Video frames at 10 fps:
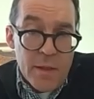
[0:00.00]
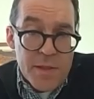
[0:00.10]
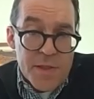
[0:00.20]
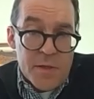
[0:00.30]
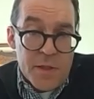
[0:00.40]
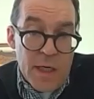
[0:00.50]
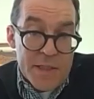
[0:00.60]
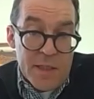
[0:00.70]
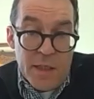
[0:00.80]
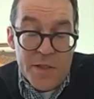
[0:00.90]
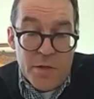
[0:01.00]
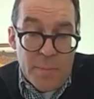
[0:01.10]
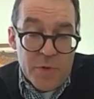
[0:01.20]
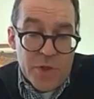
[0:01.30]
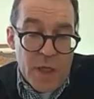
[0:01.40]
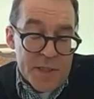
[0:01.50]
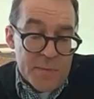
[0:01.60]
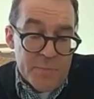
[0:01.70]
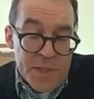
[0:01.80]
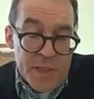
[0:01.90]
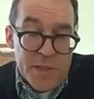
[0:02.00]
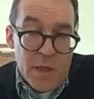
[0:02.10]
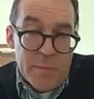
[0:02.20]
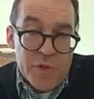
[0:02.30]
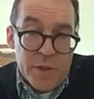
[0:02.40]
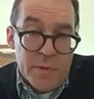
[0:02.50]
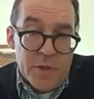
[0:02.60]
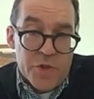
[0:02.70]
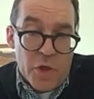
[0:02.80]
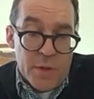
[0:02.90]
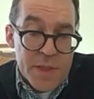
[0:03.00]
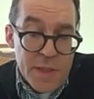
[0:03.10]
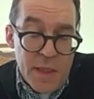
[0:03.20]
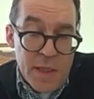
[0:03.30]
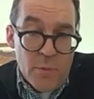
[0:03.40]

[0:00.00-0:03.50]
so that as in business interruption insurance,